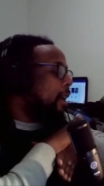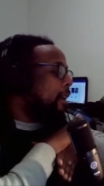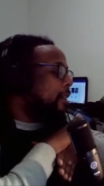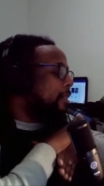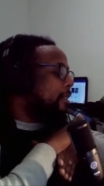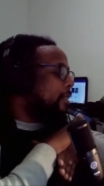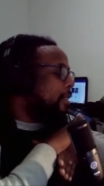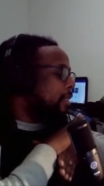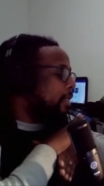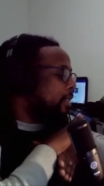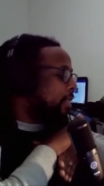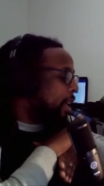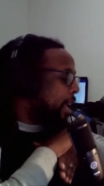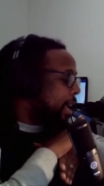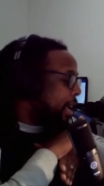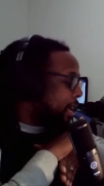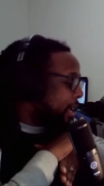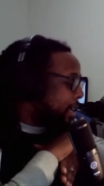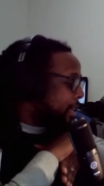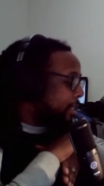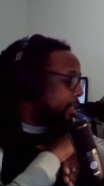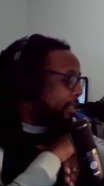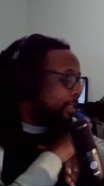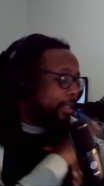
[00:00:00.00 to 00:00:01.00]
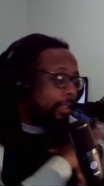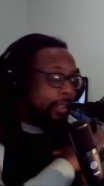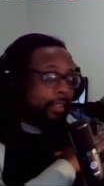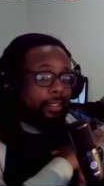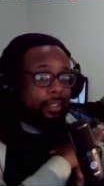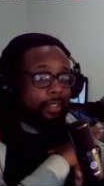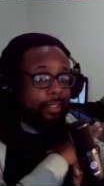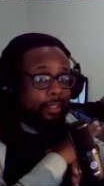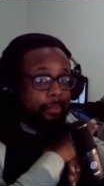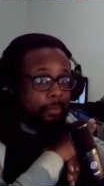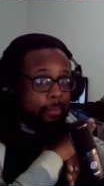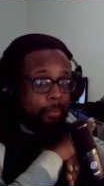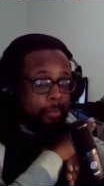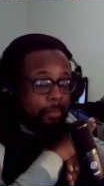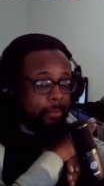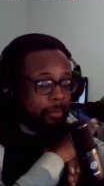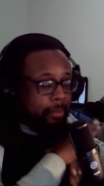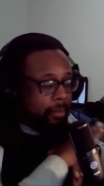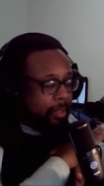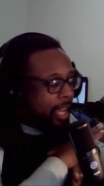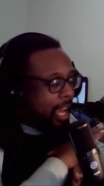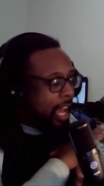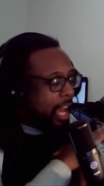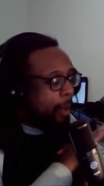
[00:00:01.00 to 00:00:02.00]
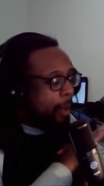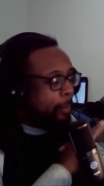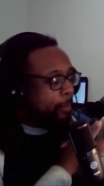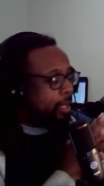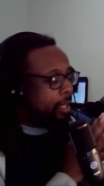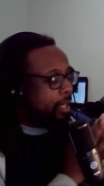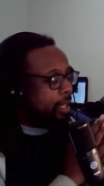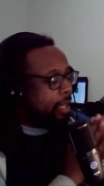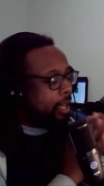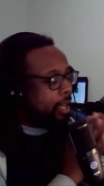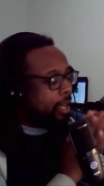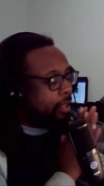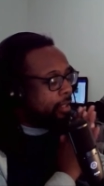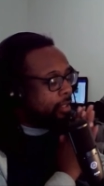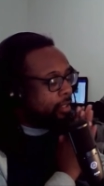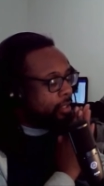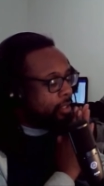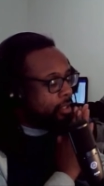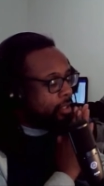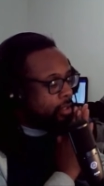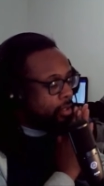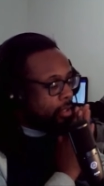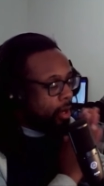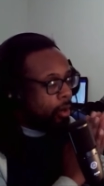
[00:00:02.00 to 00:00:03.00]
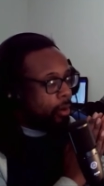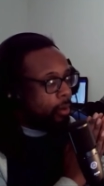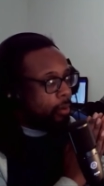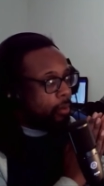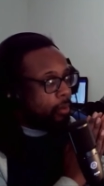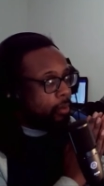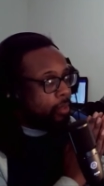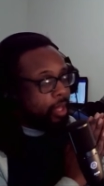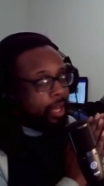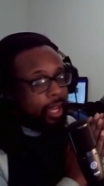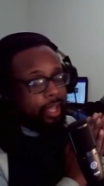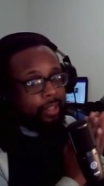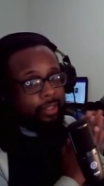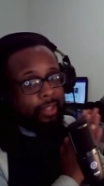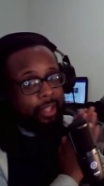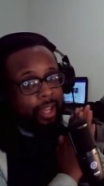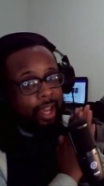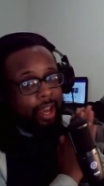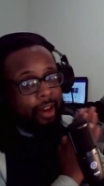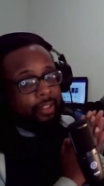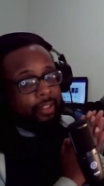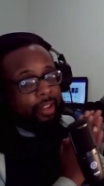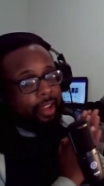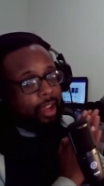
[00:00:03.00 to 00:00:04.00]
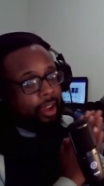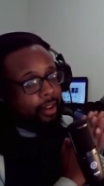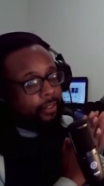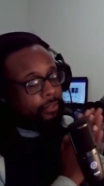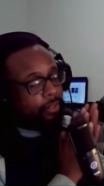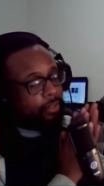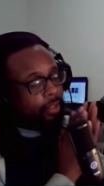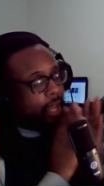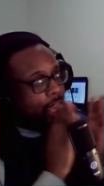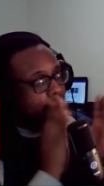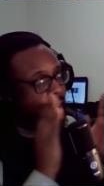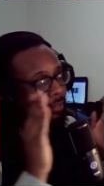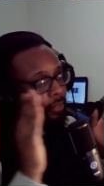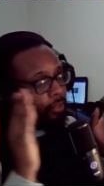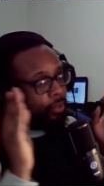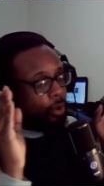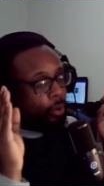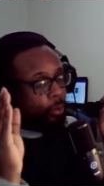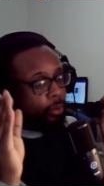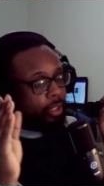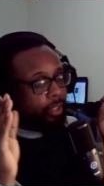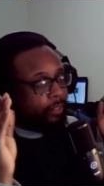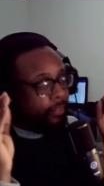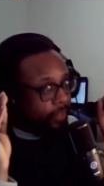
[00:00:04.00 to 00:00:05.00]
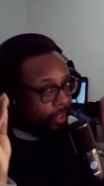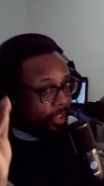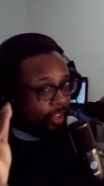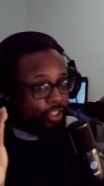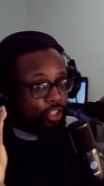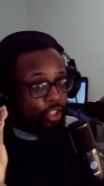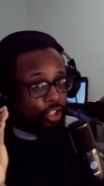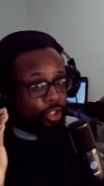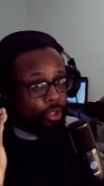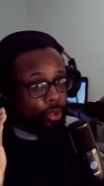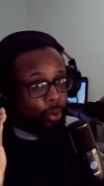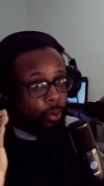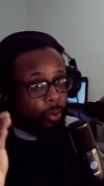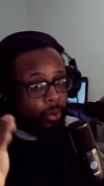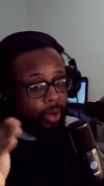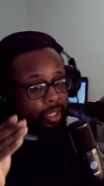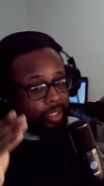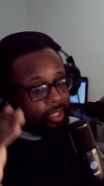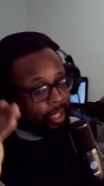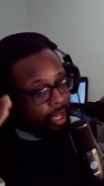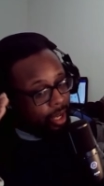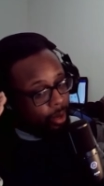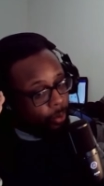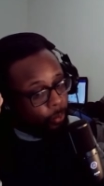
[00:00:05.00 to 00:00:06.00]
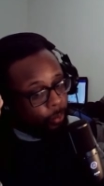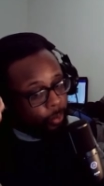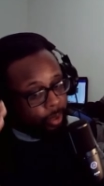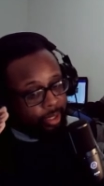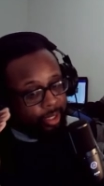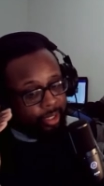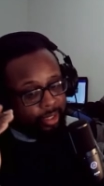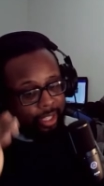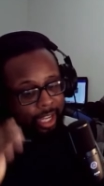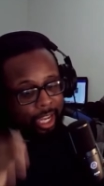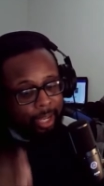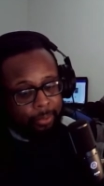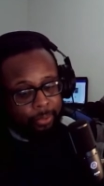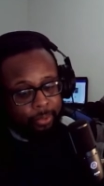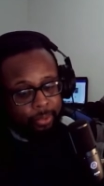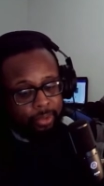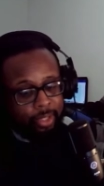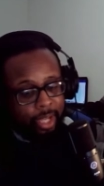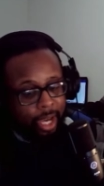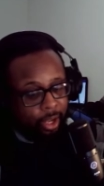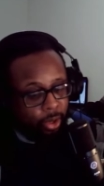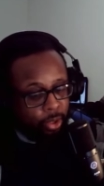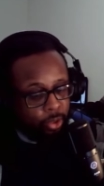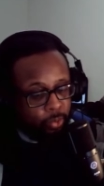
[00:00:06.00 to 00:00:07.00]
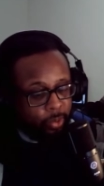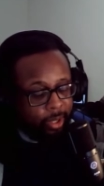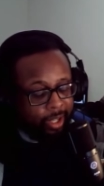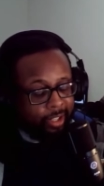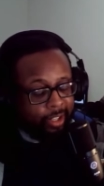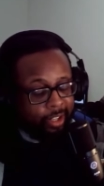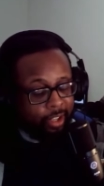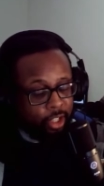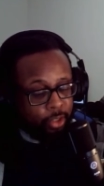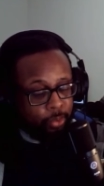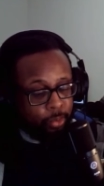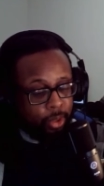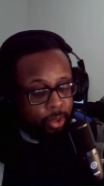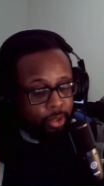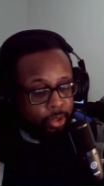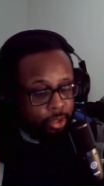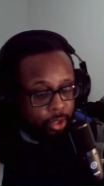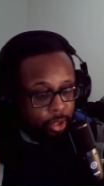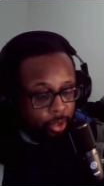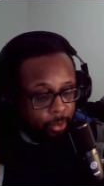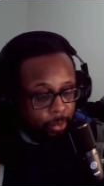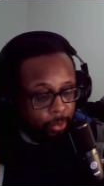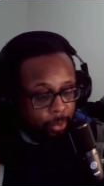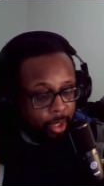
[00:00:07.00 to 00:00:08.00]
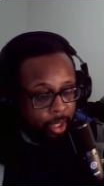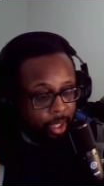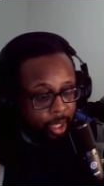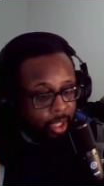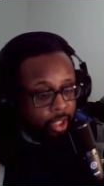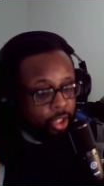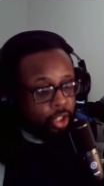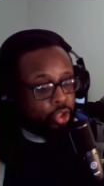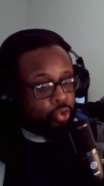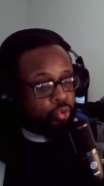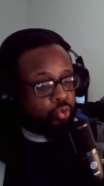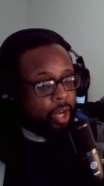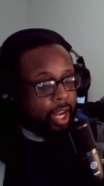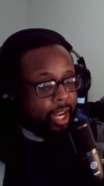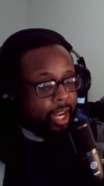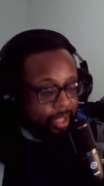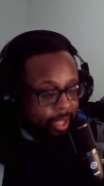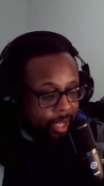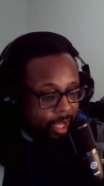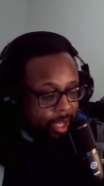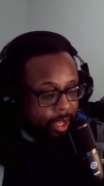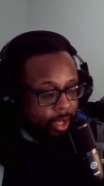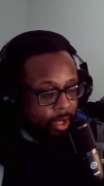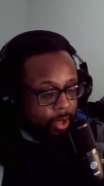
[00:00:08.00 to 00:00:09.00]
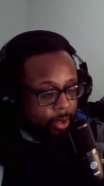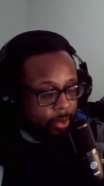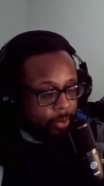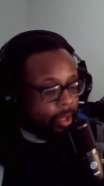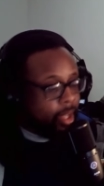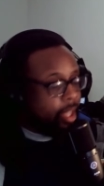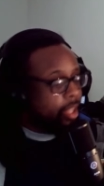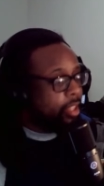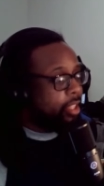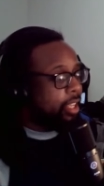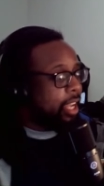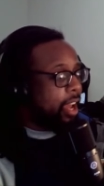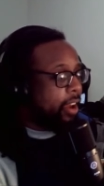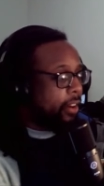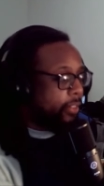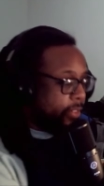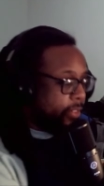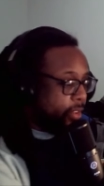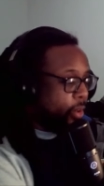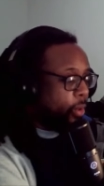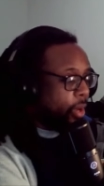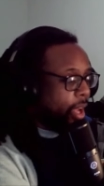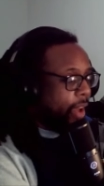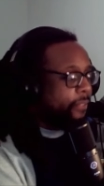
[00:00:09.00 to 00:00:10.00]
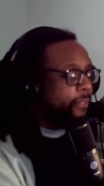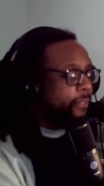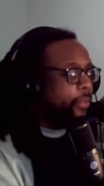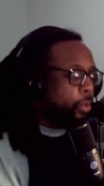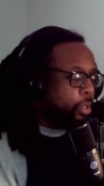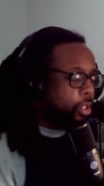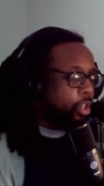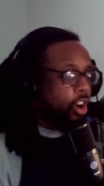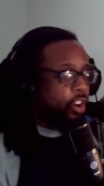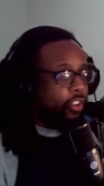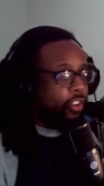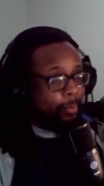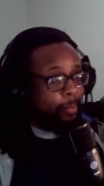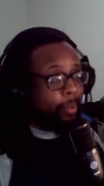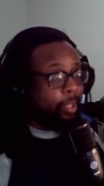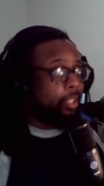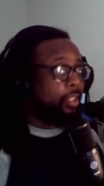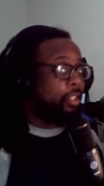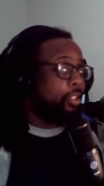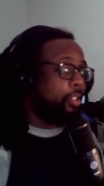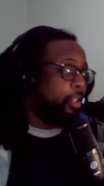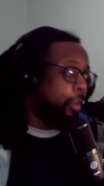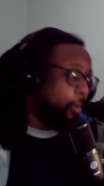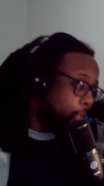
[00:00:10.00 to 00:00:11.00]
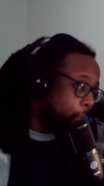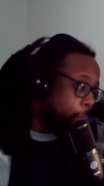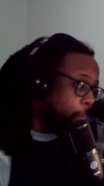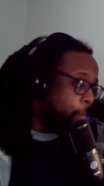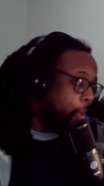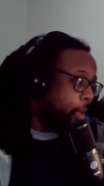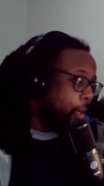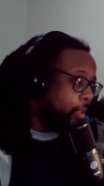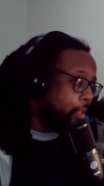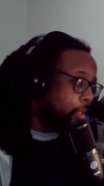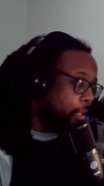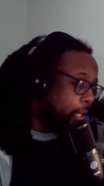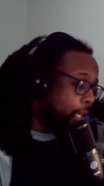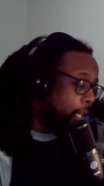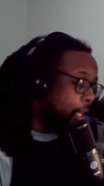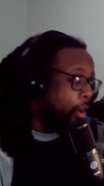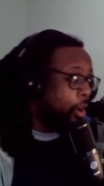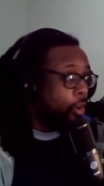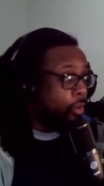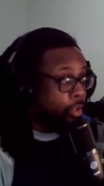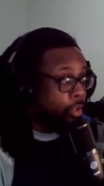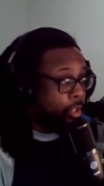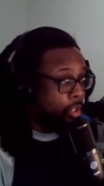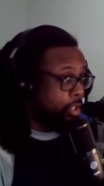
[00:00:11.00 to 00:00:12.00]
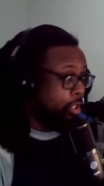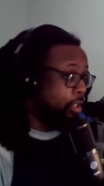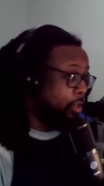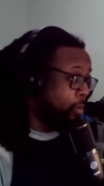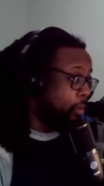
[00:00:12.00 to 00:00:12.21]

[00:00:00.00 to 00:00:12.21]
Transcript: This gotta be known that they have to have Cody finish his stories and win the titles right now as well too. Because right now they got, you got folks already making jokes about us saying, "Oh, this is,